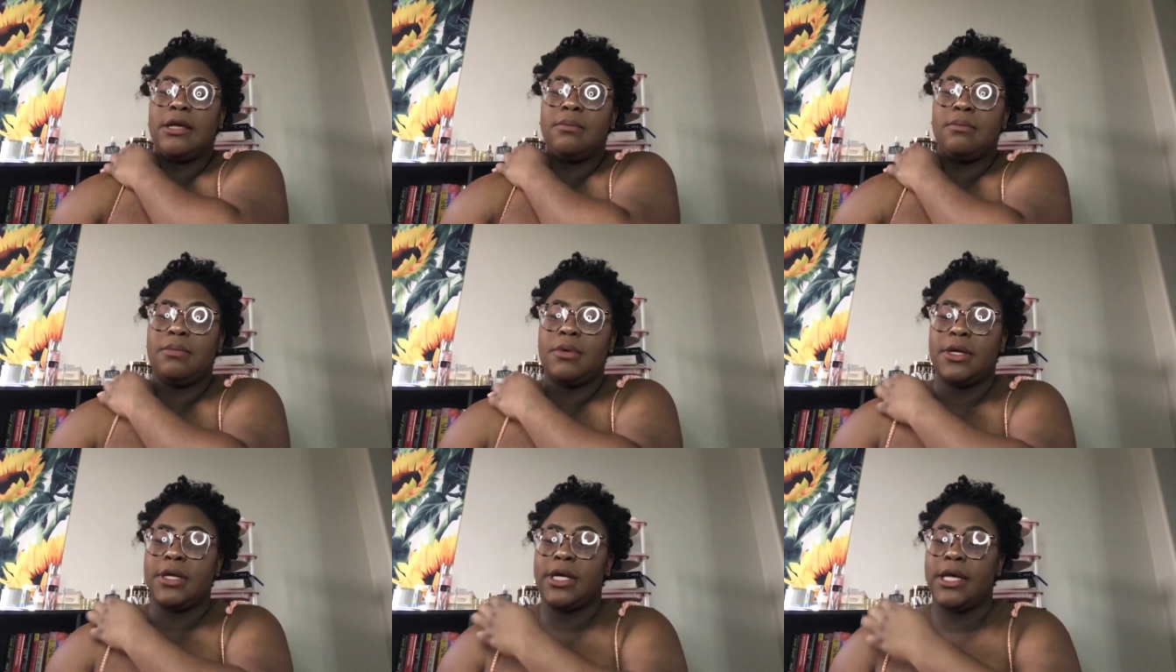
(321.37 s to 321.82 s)

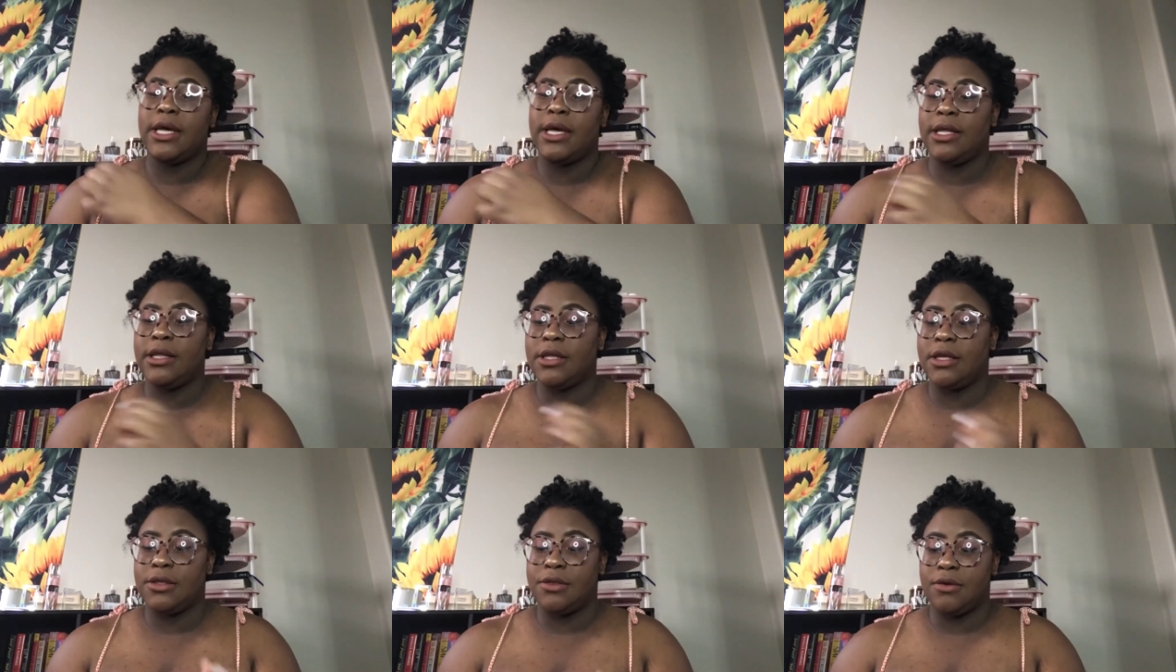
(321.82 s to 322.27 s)
book
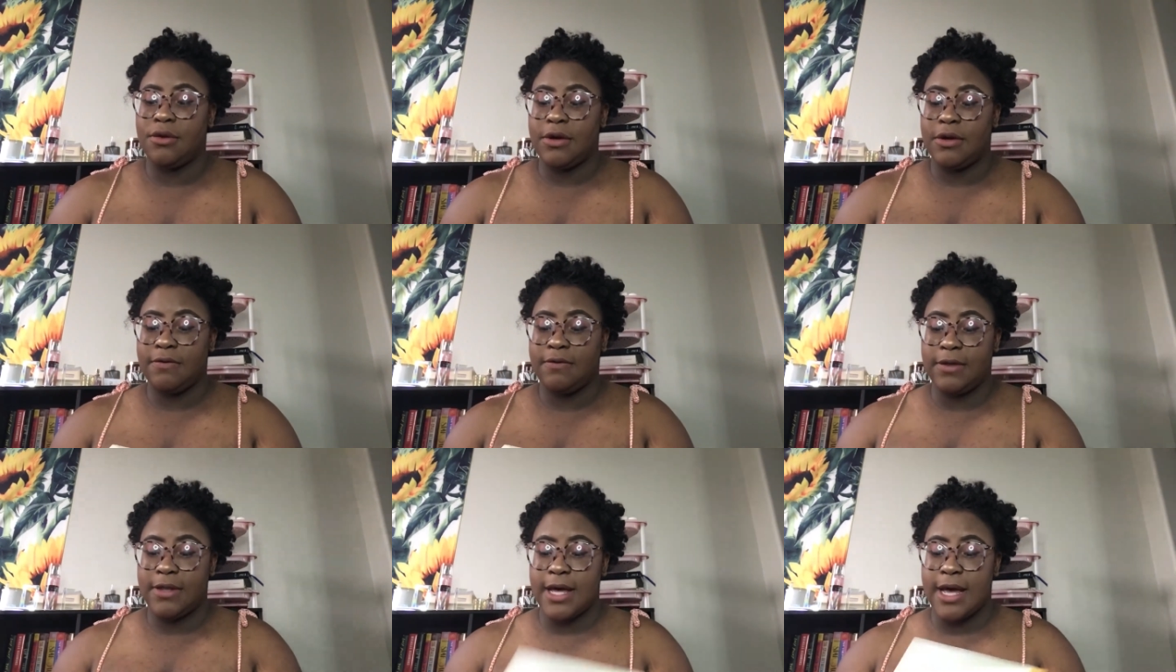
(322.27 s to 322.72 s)
in the Throne
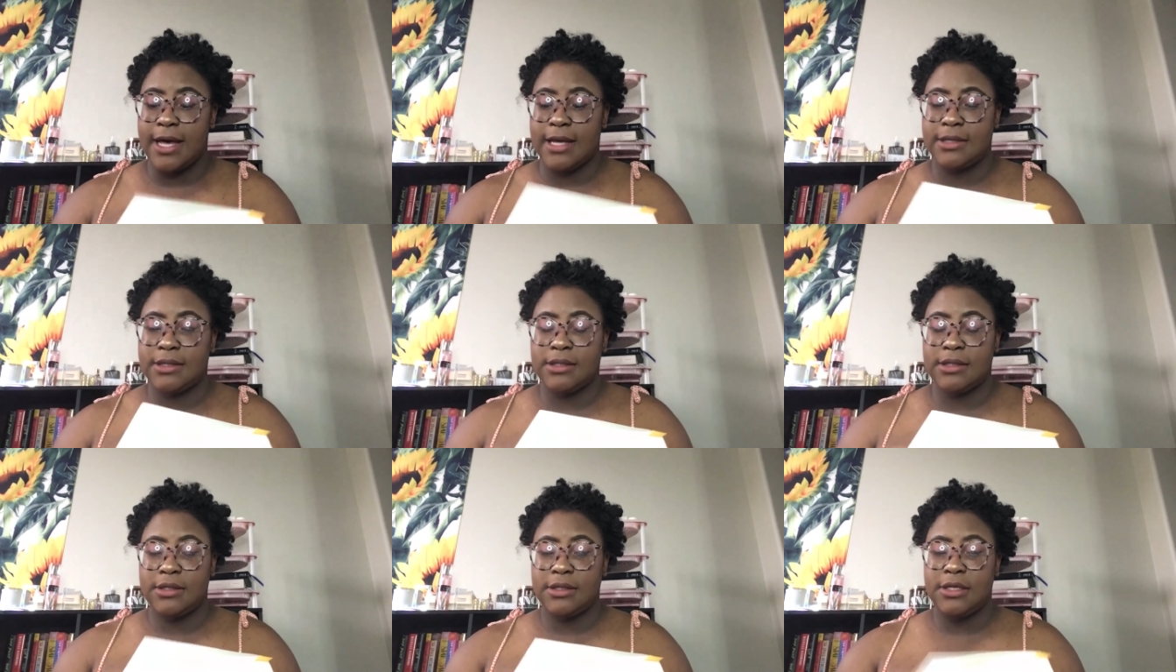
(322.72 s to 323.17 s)
of
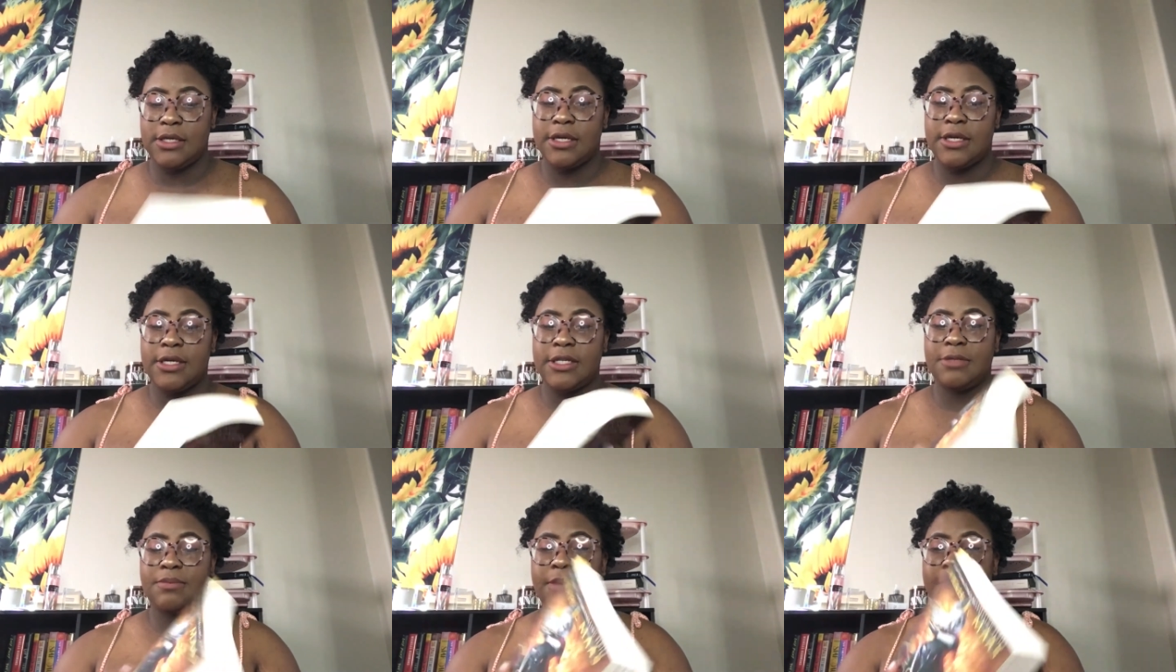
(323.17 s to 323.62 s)
Glass
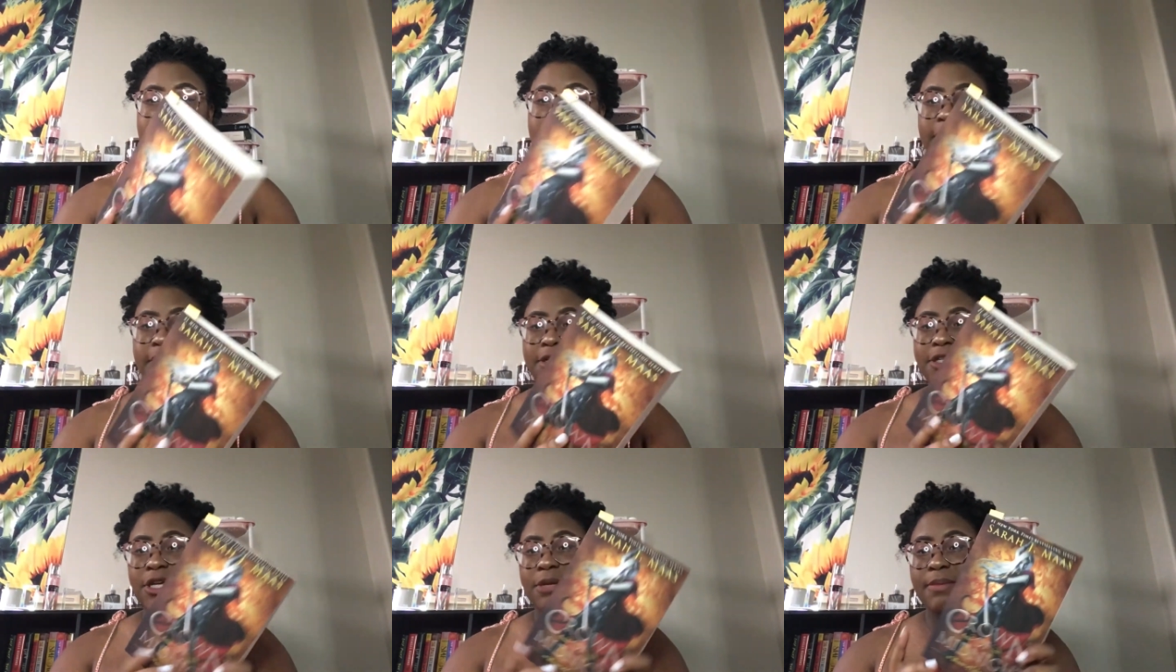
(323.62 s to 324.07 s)
series by
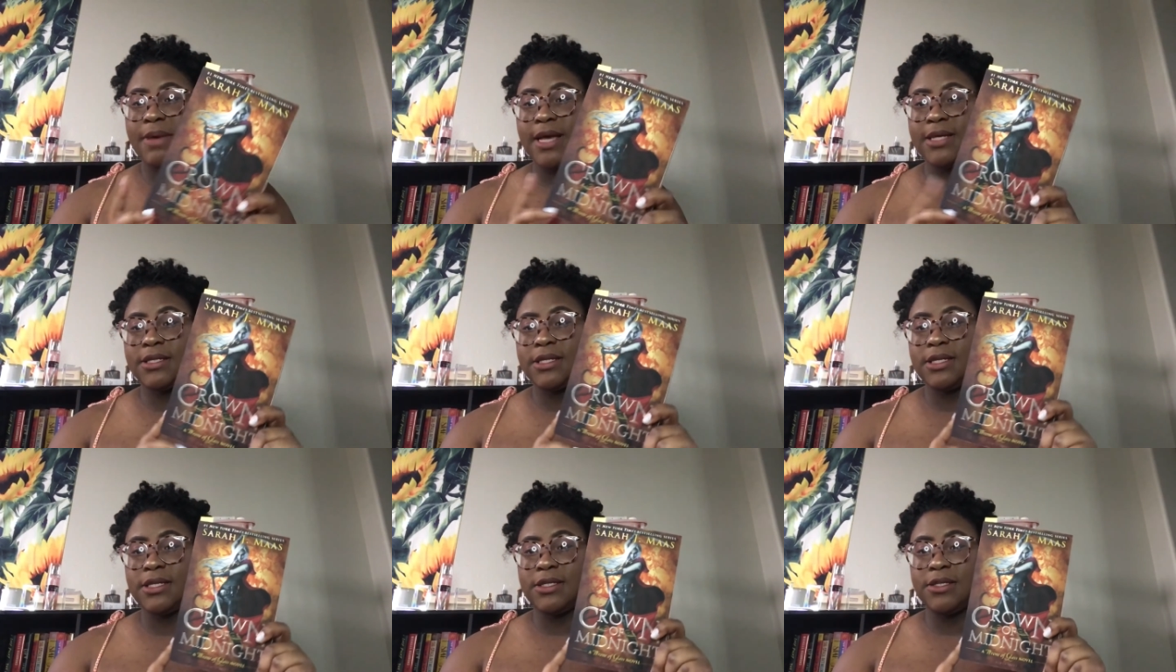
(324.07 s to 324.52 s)
Sarah J.
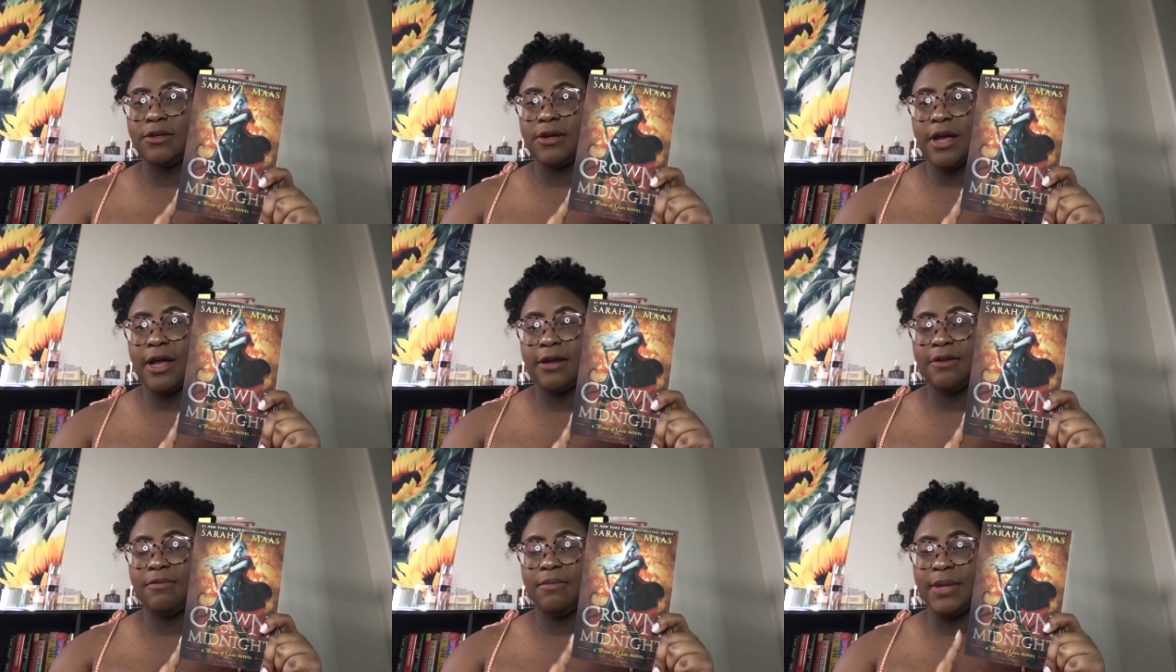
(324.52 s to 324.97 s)
Maas, and it's
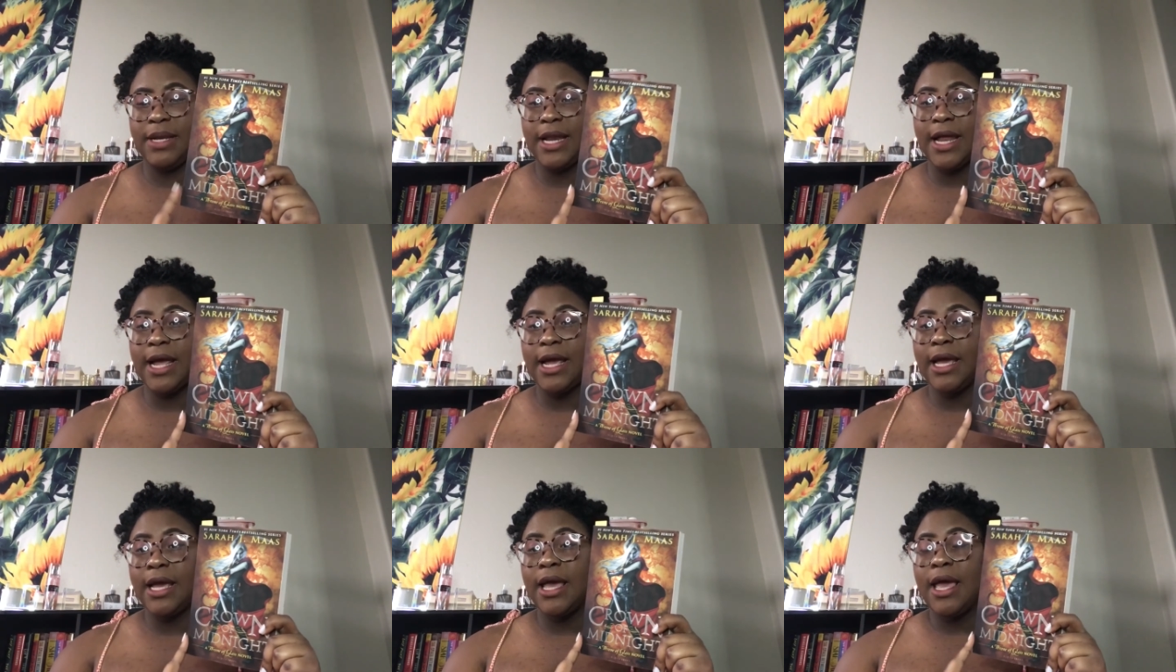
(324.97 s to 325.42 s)
Crown of
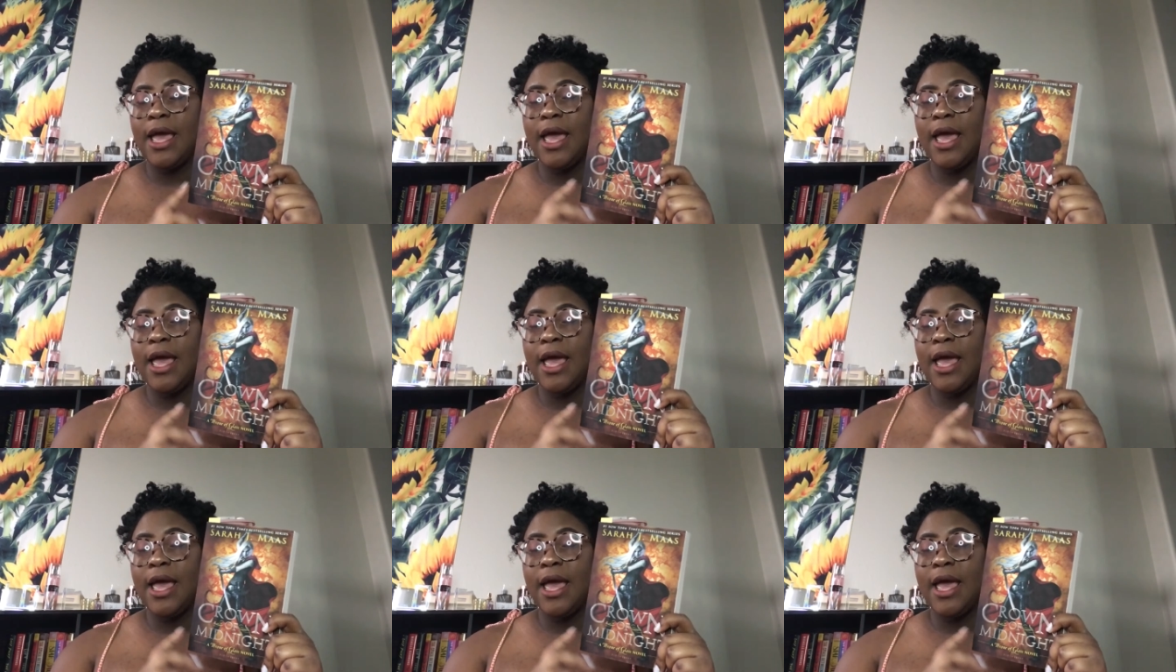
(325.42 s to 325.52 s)
Midnight.